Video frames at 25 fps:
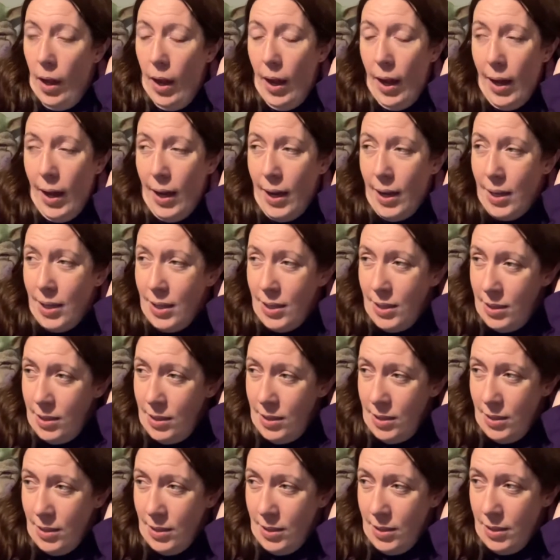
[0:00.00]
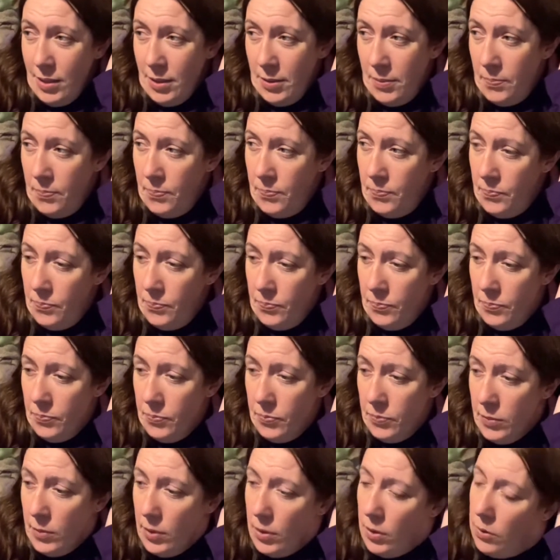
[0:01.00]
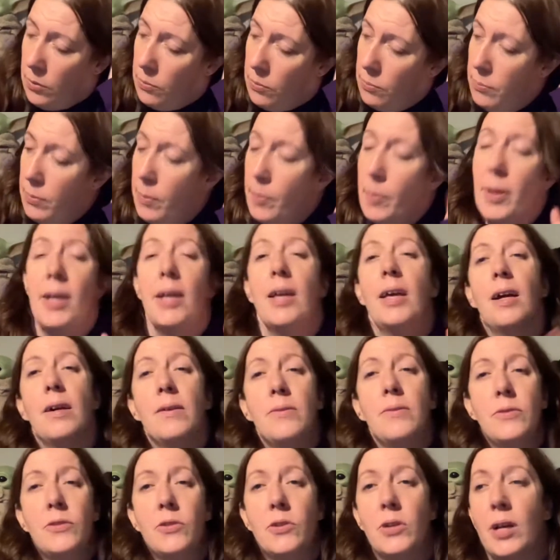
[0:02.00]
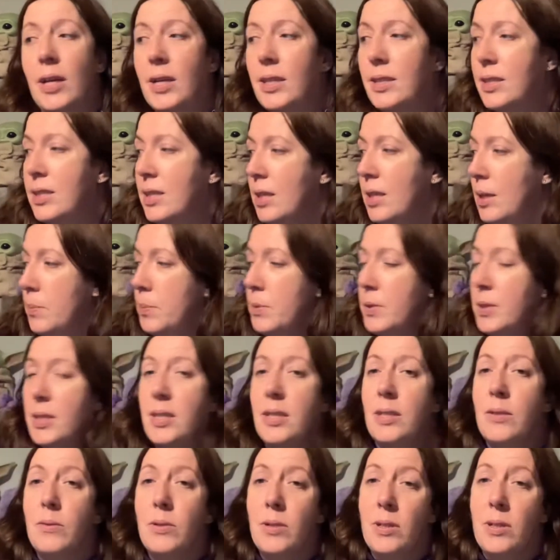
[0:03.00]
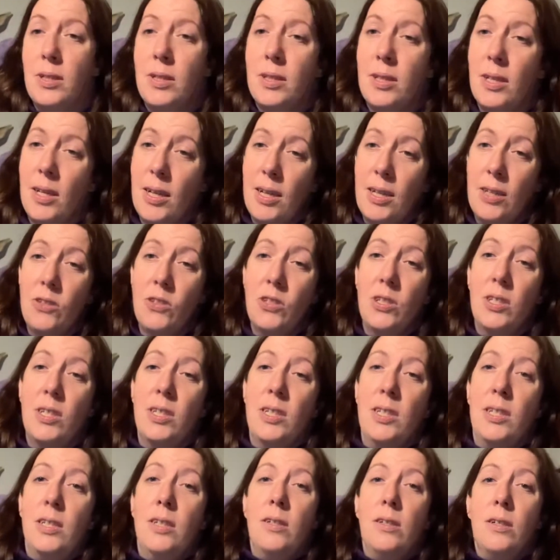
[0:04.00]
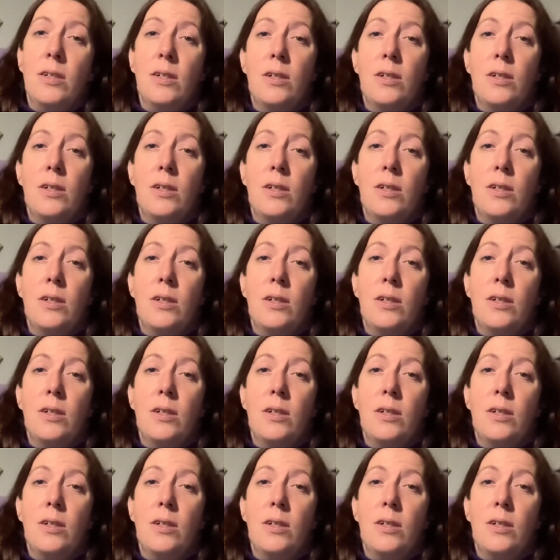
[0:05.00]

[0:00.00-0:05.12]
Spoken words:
And for me, after I had sepsis, it was actually